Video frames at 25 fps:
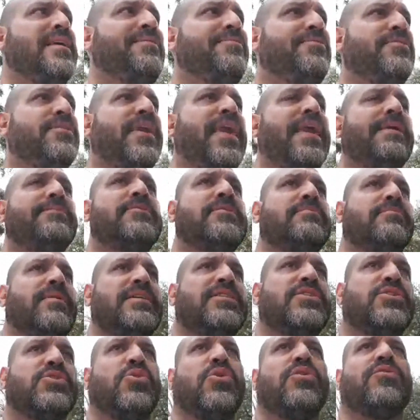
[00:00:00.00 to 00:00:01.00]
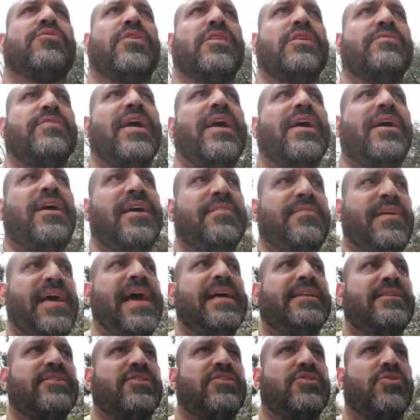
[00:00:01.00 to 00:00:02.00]
you came to my storefront, if I
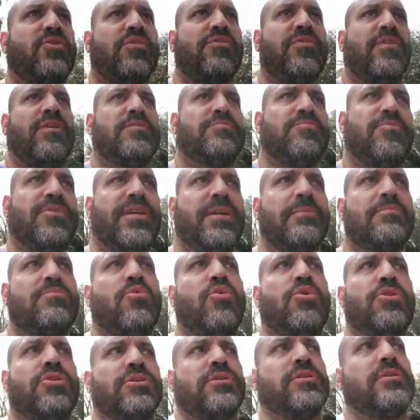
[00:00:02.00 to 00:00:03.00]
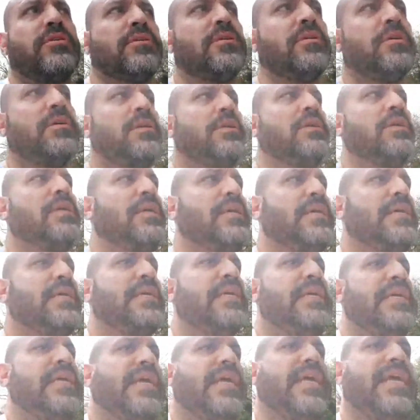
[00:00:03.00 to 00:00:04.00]
had a storefront, brick and mortar,
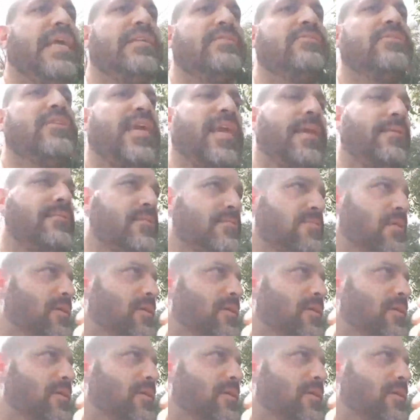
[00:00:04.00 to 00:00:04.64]
and you came to